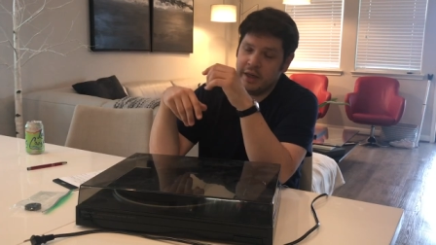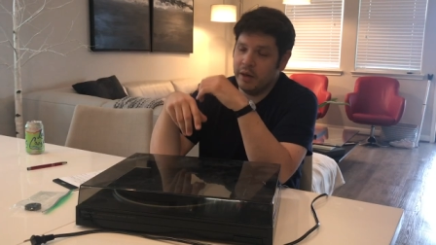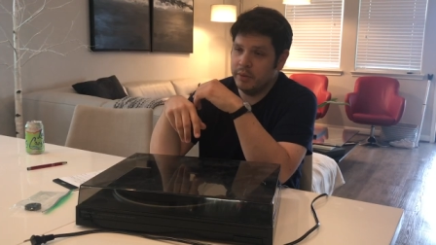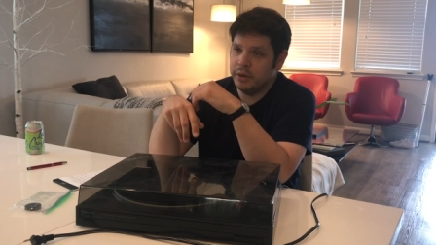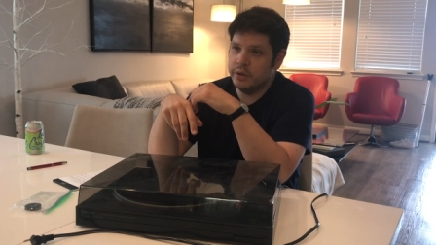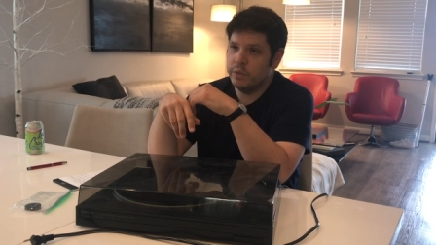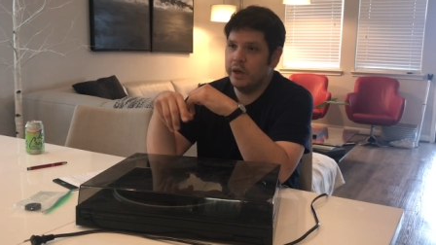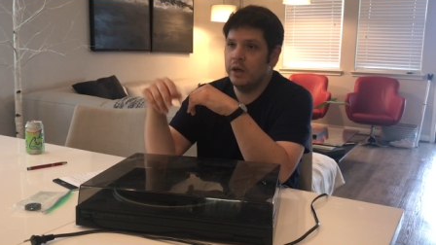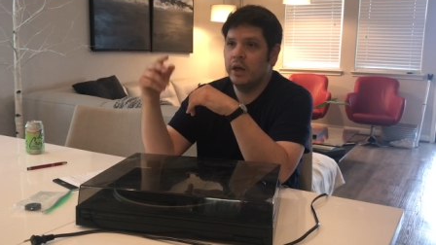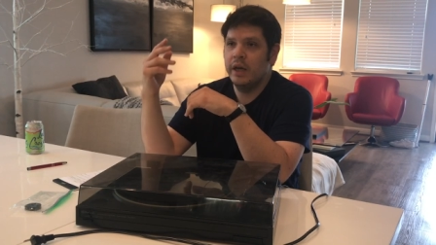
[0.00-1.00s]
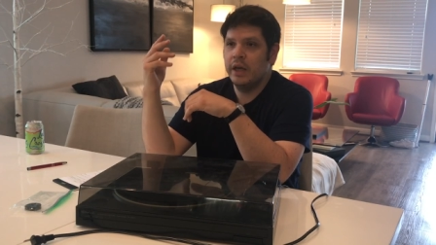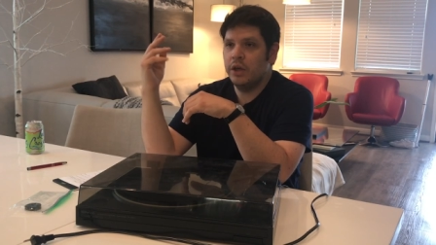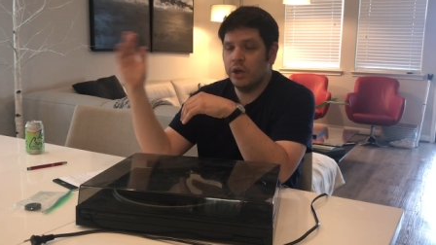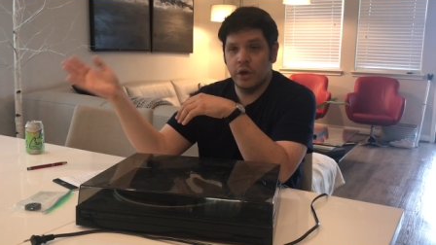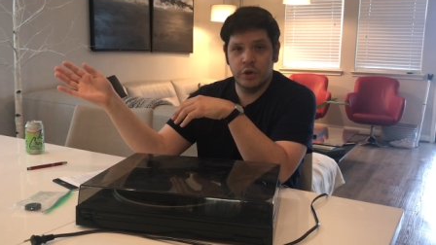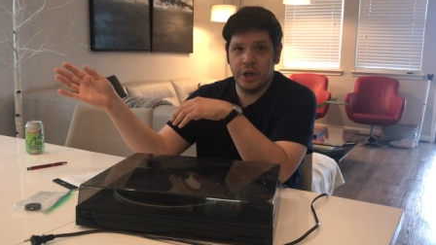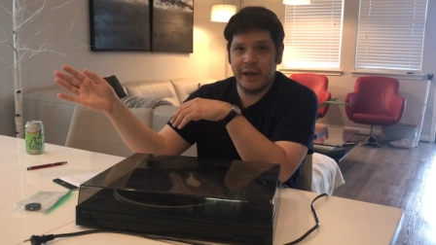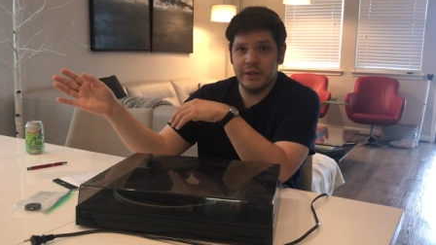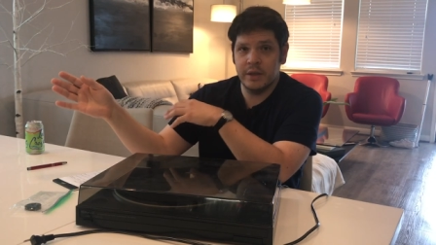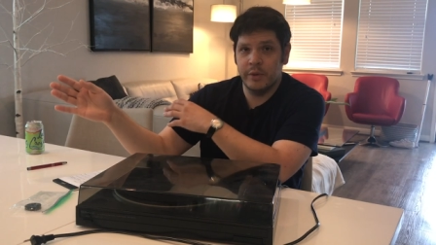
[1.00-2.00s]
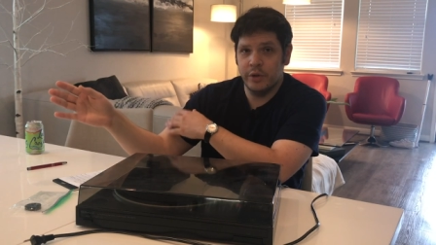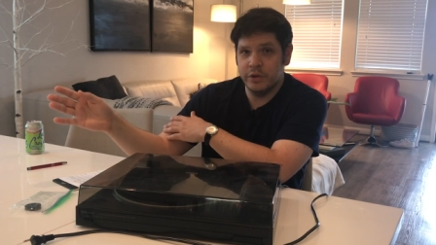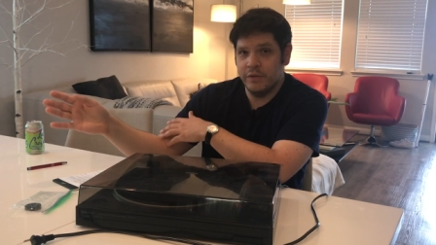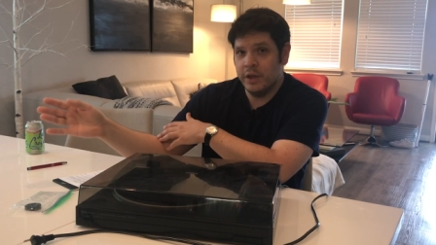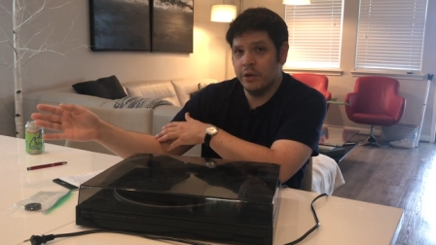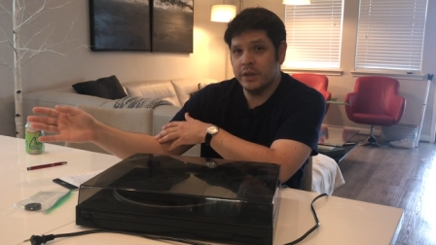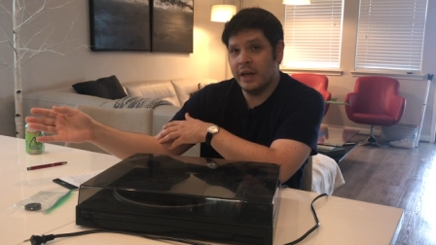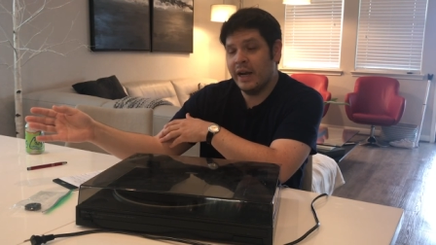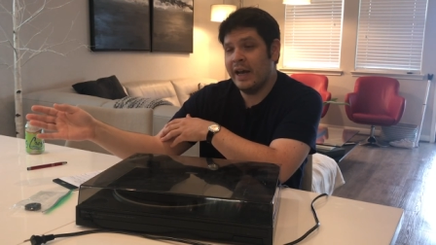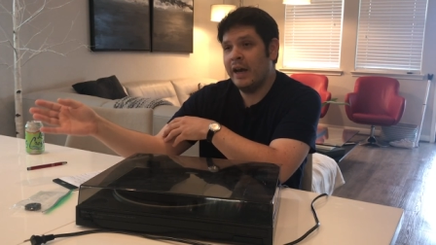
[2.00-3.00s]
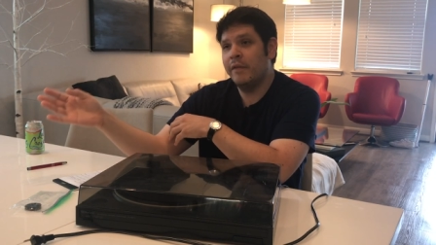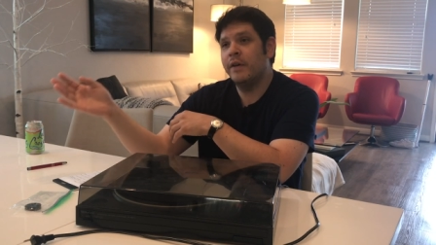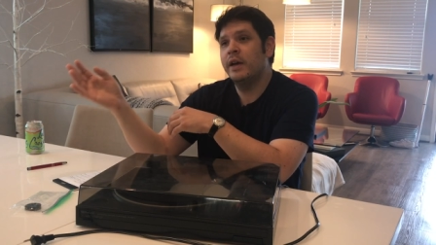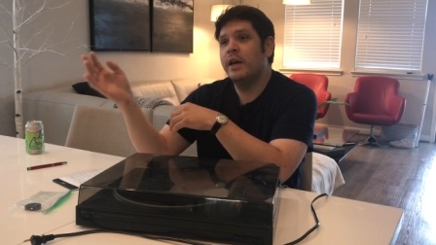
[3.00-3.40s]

it down below as well. You can go check out some of those videos that I have